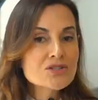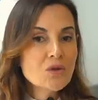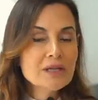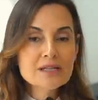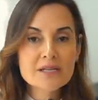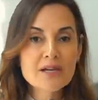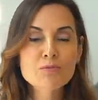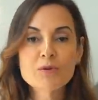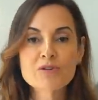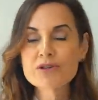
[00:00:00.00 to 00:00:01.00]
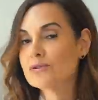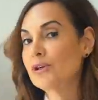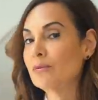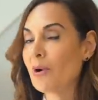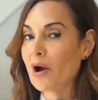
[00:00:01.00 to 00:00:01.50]
So let's say you move into a
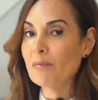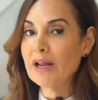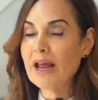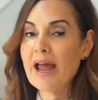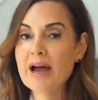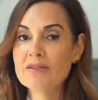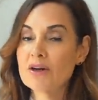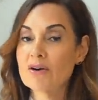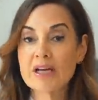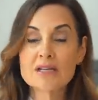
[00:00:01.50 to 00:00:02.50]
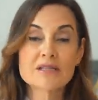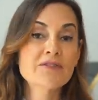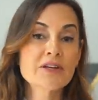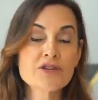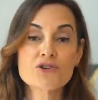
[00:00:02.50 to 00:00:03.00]
new apartment and there is a
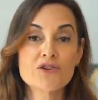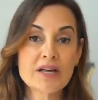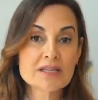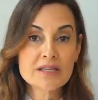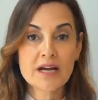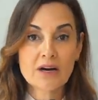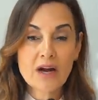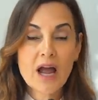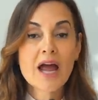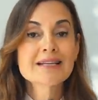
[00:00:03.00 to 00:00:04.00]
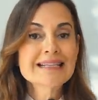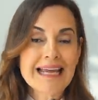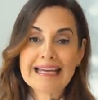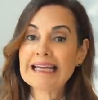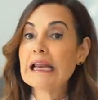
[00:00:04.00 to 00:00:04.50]
fixture that's there
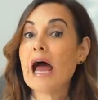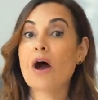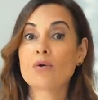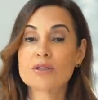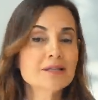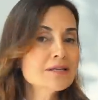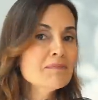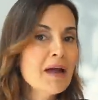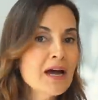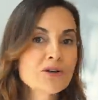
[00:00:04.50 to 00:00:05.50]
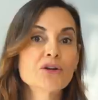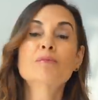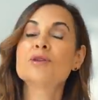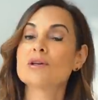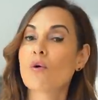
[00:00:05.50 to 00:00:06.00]
take it out. It doesn't matter. You can
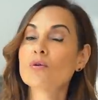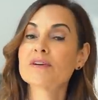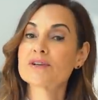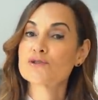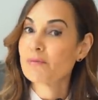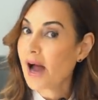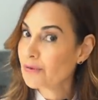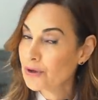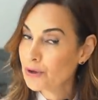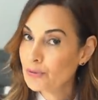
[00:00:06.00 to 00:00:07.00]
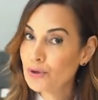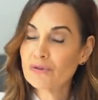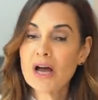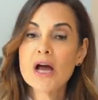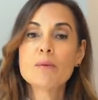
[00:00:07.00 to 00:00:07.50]
put the old fixture back when you
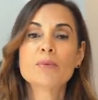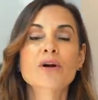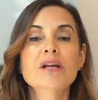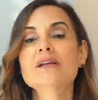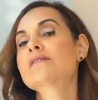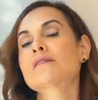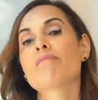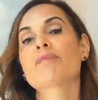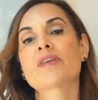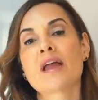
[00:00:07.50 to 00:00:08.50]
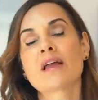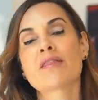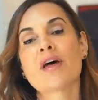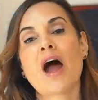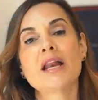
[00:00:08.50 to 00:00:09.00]
move. Put in something
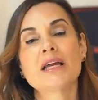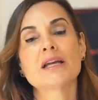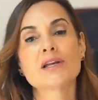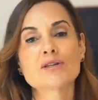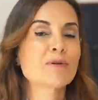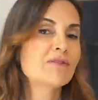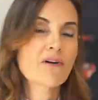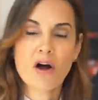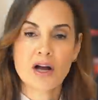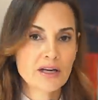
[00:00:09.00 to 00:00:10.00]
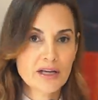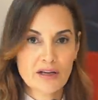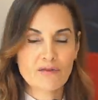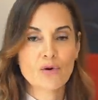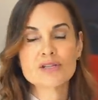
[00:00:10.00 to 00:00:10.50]
that is
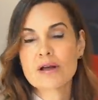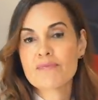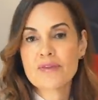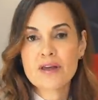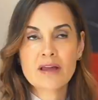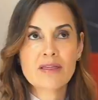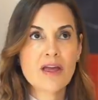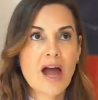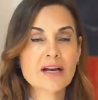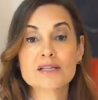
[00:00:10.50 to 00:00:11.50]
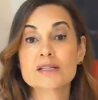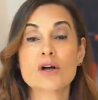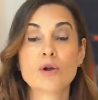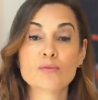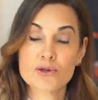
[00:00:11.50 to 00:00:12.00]
provocative or something that is
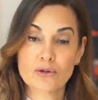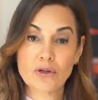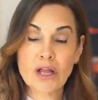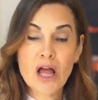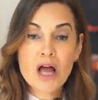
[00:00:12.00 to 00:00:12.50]
sculptural.